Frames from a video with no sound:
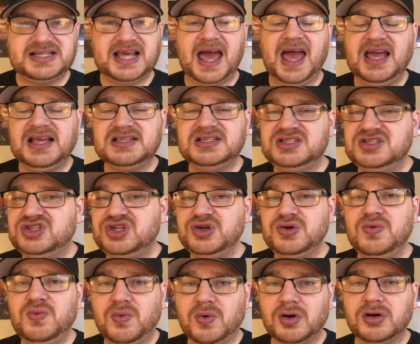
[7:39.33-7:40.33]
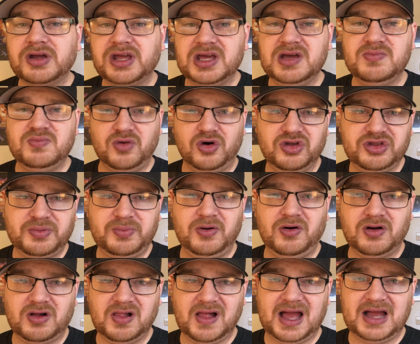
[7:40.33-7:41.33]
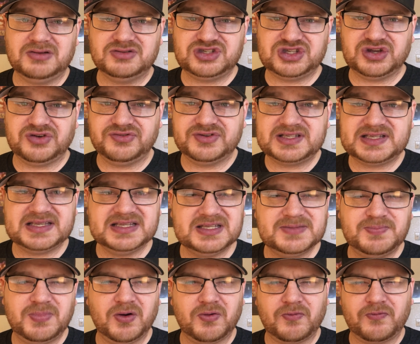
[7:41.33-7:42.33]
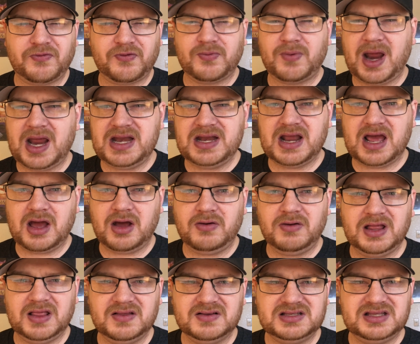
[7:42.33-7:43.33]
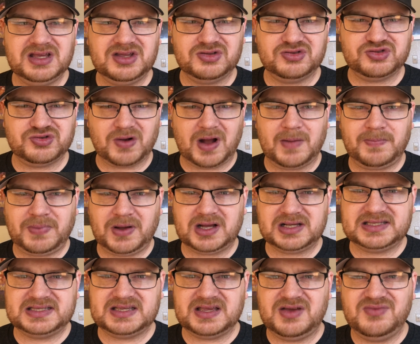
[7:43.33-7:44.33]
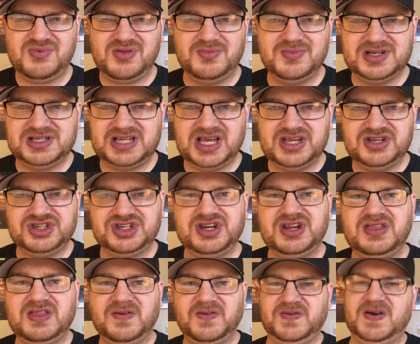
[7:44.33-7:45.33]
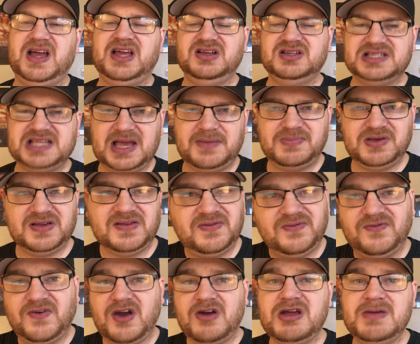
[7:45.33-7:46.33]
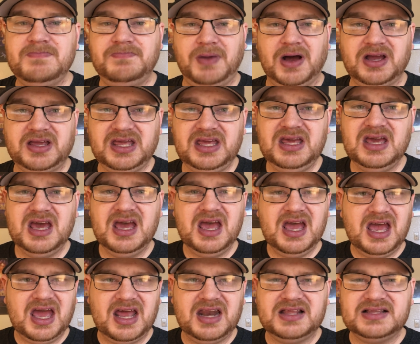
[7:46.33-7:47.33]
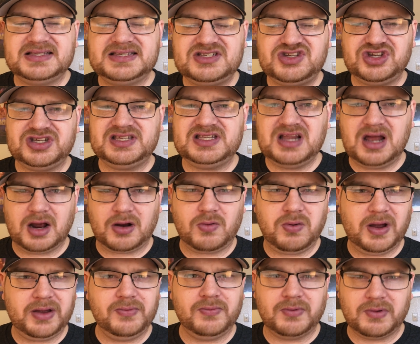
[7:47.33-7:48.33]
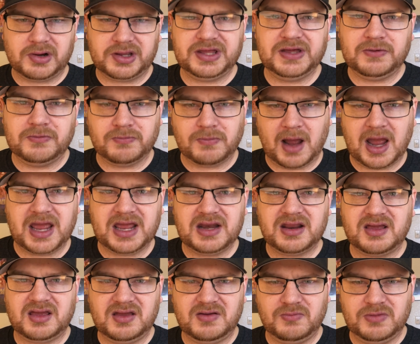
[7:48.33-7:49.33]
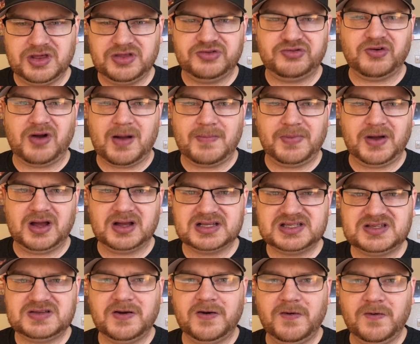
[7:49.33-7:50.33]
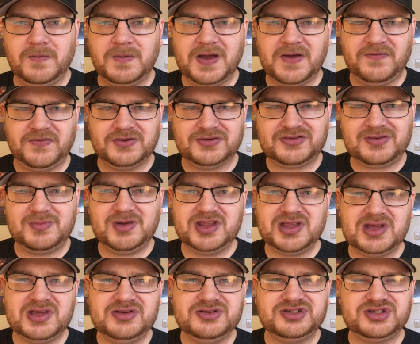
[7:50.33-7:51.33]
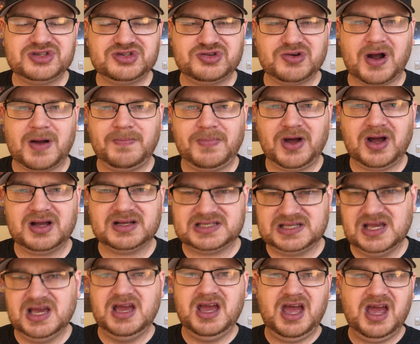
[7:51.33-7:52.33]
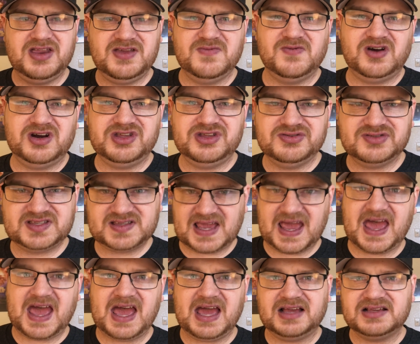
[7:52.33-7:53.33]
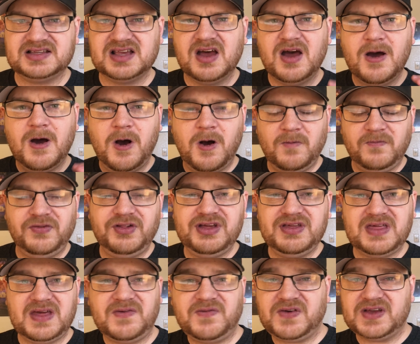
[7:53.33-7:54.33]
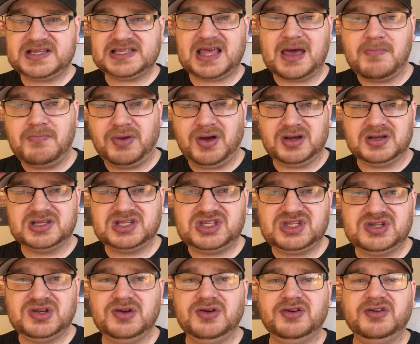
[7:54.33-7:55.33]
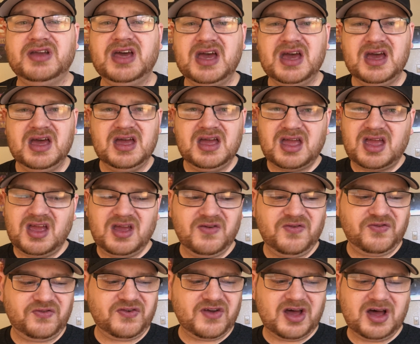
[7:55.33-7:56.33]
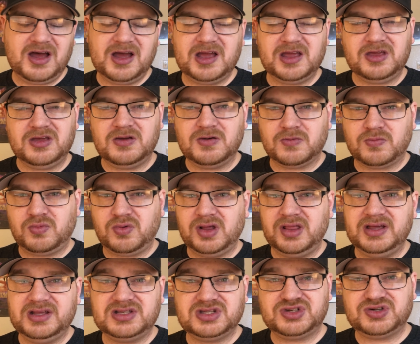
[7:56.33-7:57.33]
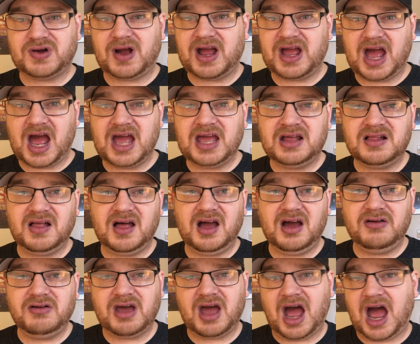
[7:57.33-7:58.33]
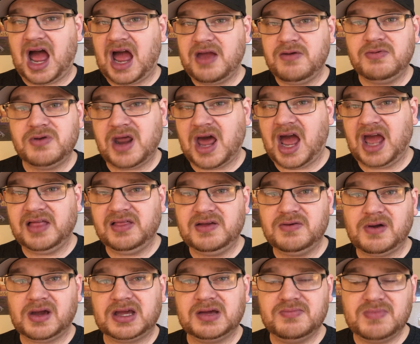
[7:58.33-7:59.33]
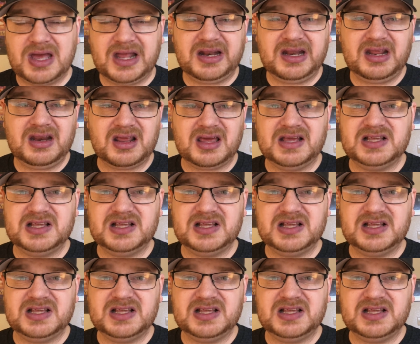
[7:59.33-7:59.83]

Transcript: Tags do work in multiple cloud services, but for right now, it looks like Dropbox implementation in the Files app is very buggy, and it's just not quite working right with Dropbox. So if you're somebody that uses Dropbox and you want to use tags, hopefully they fix that bug soon. If uh, you're willing to try iCloud, I would highly recommend it.